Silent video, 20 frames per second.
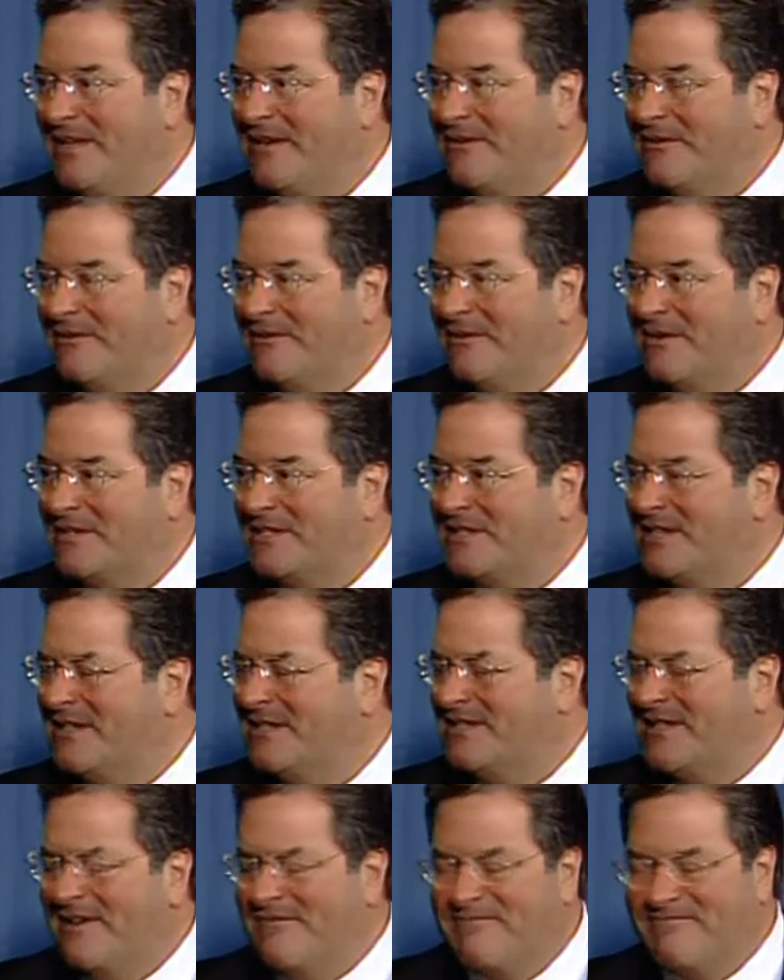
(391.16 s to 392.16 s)
or
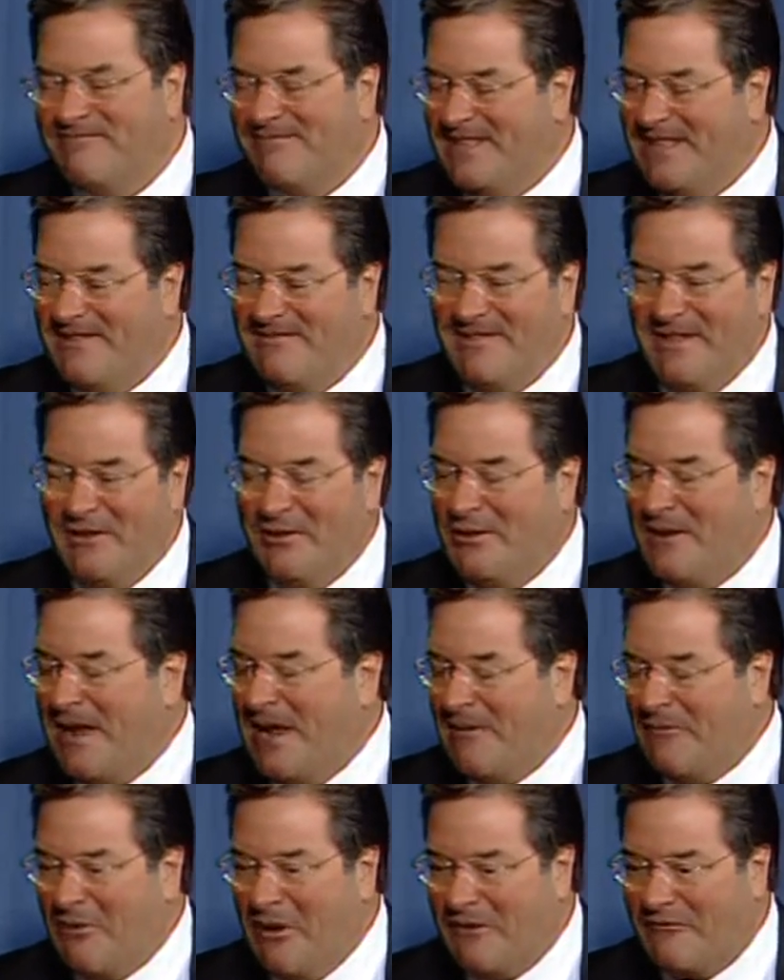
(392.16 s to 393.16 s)
I've given their
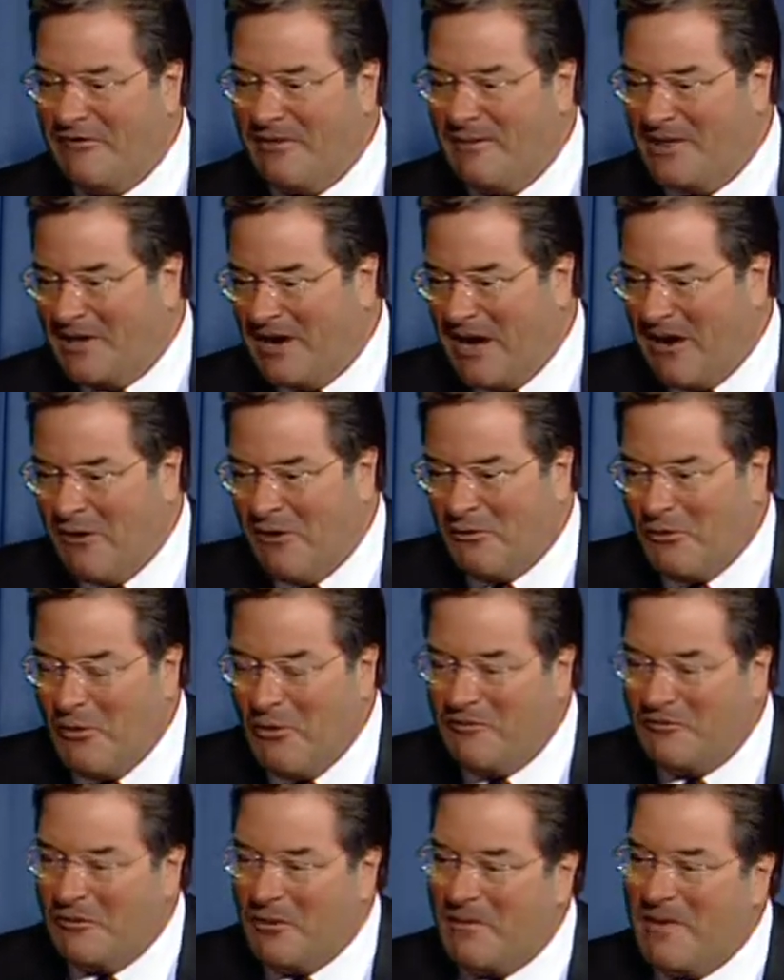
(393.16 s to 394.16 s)
name wrong, the Karl
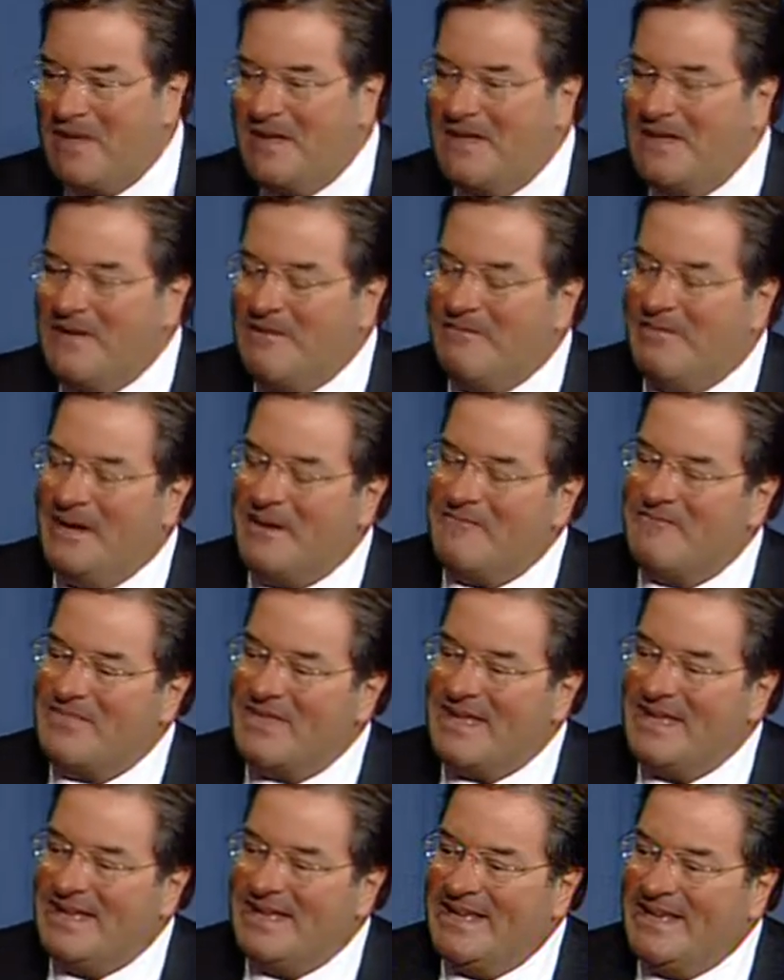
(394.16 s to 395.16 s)
Rove group, but
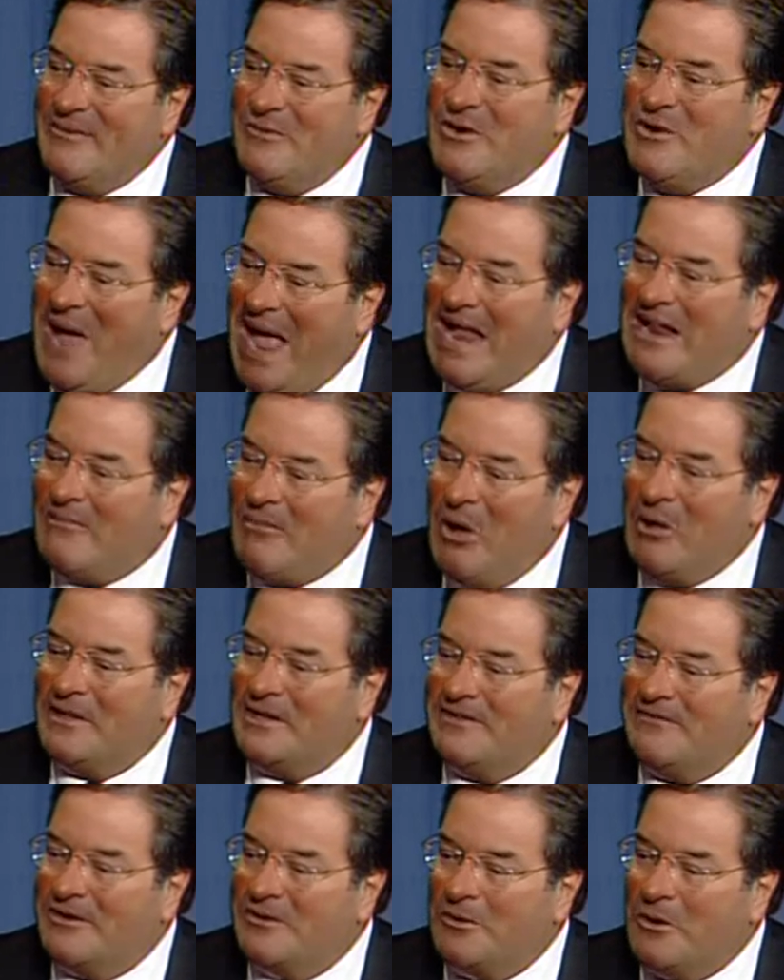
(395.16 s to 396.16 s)
when you add up all the
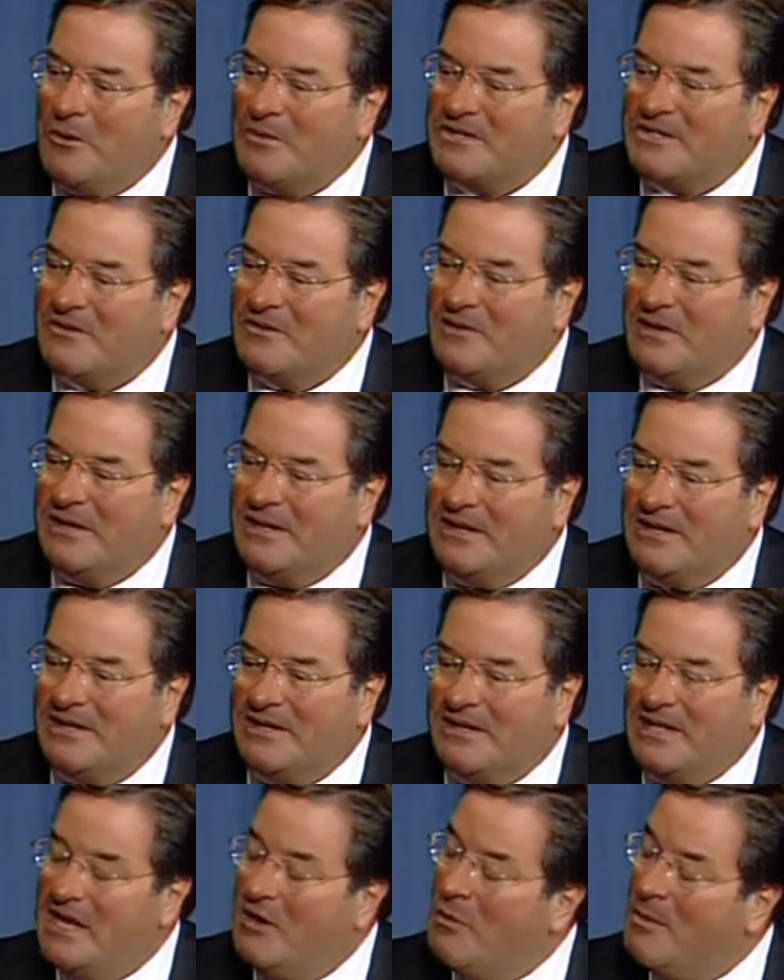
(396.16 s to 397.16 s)
different groups,
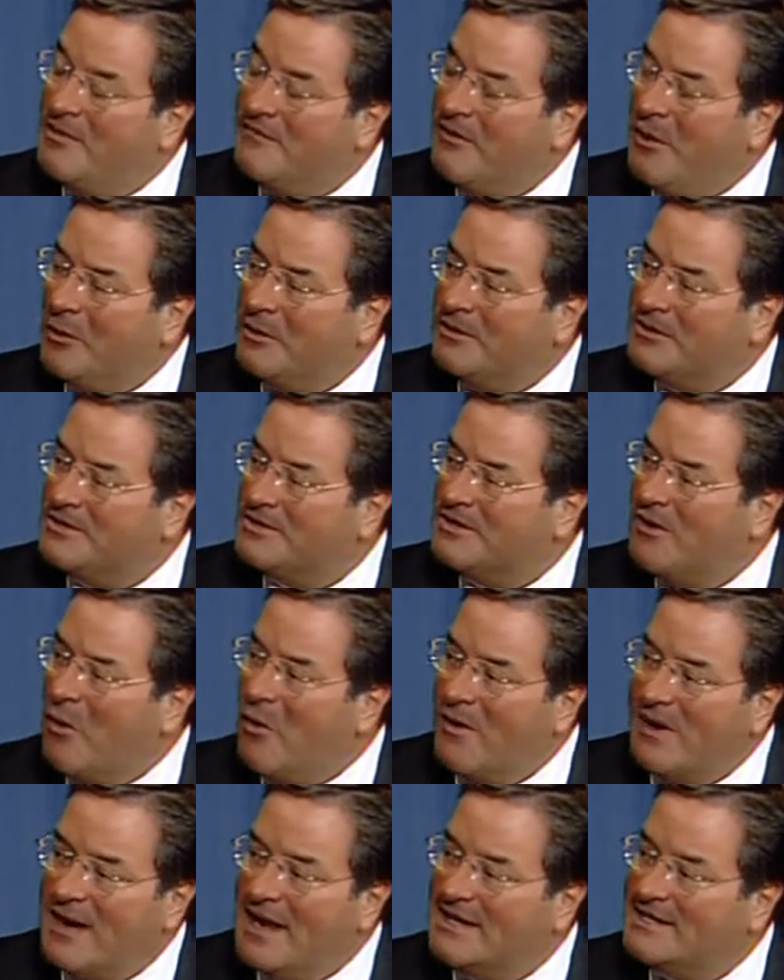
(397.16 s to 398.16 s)
legal women voters,
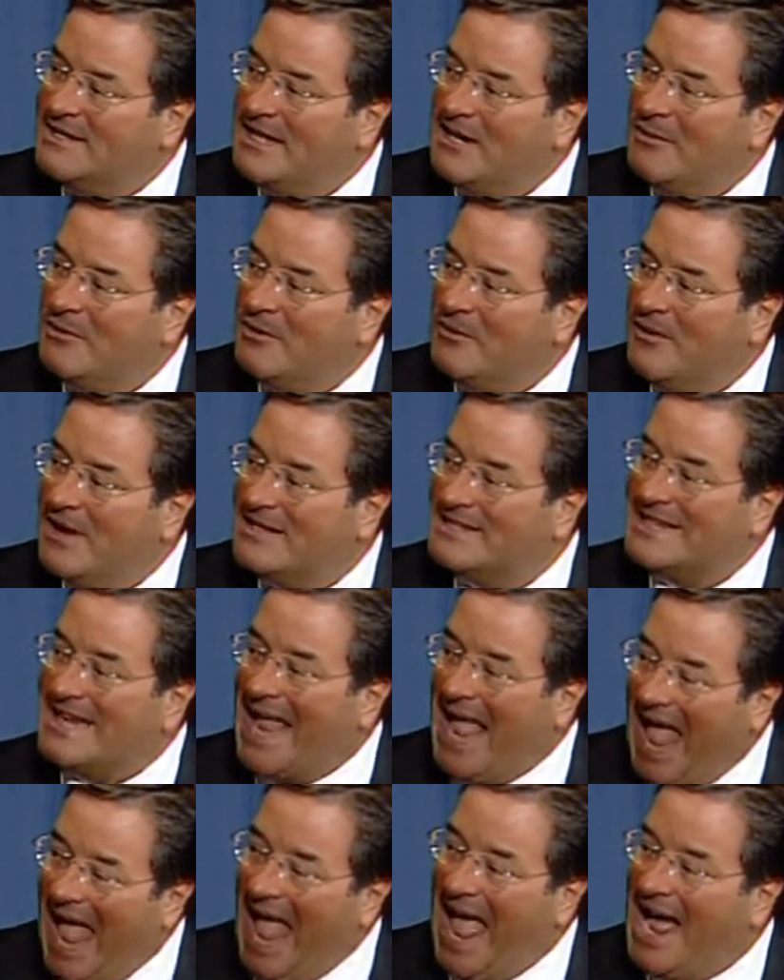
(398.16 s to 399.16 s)
organized labor, the rest, and
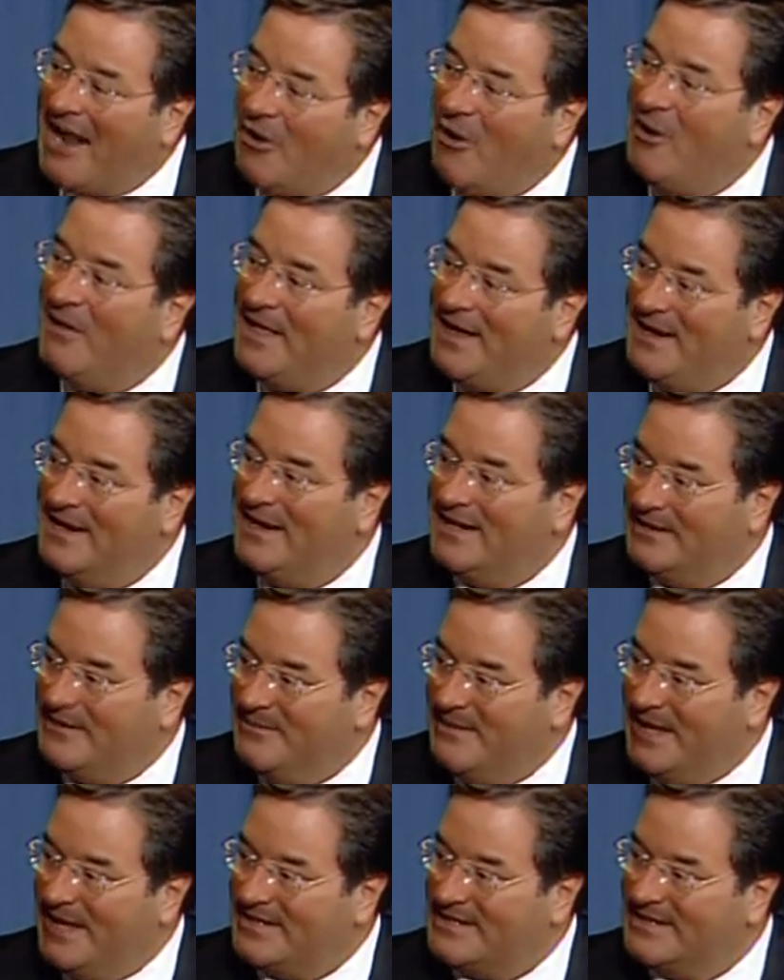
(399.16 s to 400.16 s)
add all that in at the
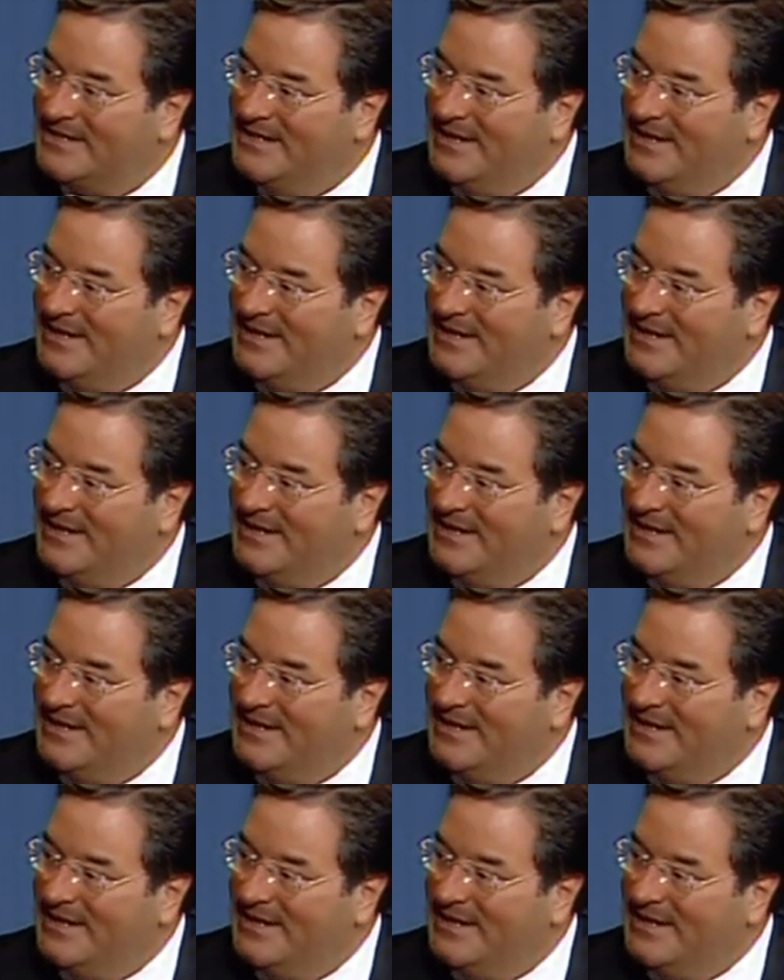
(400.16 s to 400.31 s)
mix,